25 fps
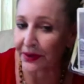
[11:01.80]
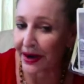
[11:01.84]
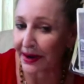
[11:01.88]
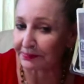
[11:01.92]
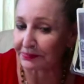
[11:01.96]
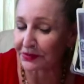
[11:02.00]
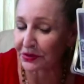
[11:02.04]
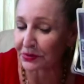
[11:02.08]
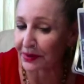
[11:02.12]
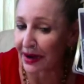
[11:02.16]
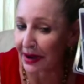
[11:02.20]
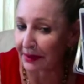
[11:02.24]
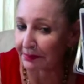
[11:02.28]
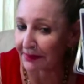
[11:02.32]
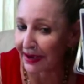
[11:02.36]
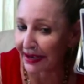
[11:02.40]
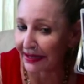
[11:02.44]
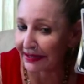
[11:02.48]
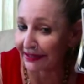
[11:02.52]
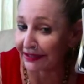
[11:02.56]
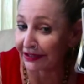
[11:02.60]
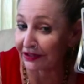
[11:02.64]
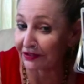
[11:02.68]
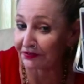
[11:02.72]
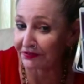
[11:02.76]
wrapped around my
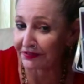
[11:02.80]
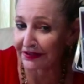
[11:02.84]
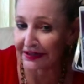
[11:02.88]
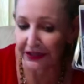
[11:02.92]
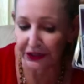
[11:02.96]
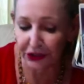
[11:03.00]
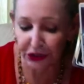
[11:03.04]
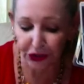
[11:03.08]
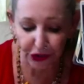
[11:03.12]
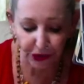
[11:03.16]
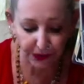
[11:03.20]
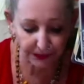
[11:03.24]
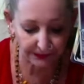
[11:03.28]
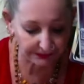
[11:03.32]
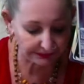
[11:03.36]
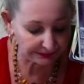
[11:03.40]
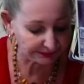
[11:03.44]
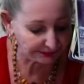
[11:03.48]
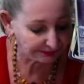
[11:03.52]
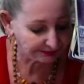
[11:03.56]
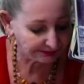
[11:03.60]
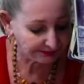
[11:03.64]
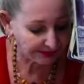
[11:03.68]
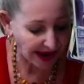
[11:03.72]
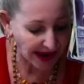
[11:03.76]
little finger.
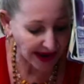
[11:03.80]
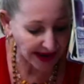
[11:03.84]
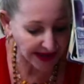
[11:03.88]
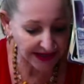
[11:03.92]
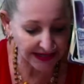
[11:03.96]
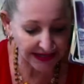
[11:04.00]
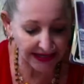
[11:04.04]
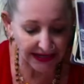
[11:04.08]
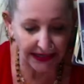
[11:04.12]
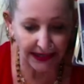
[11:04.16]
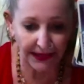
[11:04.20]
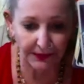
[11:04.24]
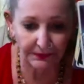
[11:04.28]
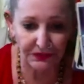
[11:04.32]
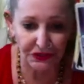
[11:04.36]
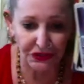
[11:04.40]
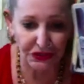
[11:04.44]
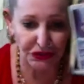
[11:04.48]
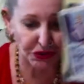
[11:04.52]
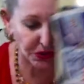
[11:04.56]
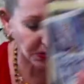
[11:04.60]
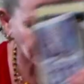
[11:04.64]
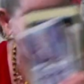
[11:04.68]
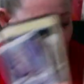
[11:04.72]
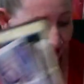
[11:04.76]
I can get him to
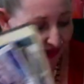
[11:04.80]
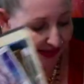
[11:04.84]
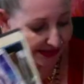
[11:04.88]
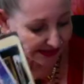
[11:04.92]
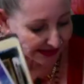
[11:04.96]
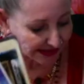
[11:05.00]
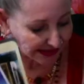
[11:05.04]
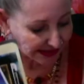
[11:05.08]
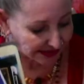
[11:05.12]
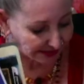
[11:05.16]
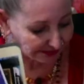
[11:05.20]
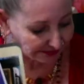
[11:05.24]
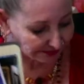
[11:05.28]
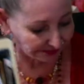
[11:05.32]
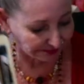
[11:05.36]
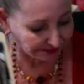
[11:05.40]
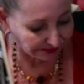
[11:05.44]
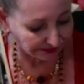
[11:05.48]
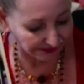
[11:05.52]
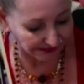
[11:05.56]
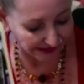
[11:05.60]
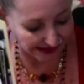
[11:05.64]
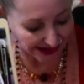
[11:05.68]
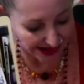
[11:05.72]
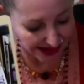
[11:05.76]
do anything.
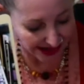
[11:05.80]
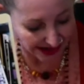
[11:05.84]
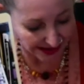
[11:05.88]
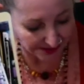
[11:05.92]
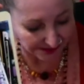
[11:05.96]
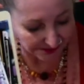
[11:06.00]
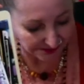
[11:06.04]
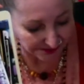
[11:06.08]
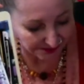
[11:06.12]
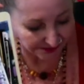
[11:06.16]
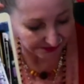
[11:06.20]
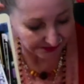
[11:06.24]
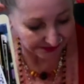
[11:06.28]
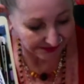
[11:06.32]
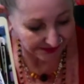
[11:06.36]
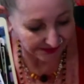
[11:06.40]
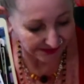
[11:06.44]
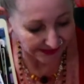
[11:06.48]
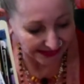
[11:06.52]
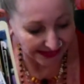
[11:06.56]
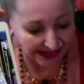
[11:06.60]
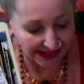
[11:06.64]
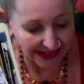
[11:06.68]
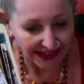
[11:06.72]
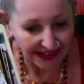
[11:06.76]
Okay?
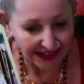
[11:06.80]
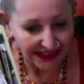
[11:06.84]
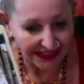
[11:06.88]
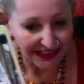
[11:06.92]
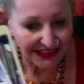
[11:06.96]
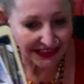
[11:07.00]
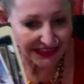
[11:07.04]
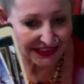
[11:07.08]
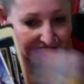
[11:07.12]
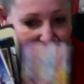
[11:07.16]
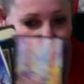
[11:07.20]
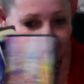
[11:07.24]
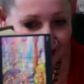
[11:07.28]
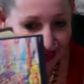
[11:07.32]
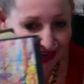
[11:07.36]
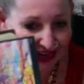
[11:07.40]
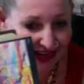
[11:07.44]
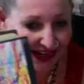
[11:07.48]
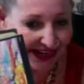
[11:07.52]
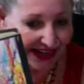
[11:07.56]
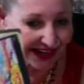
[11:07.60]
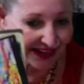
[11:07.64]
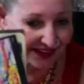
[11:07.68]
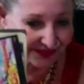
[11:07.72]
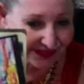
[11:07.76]
So they
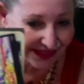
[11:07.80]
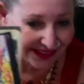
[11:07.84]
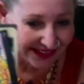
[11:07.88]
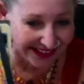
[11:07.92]
keep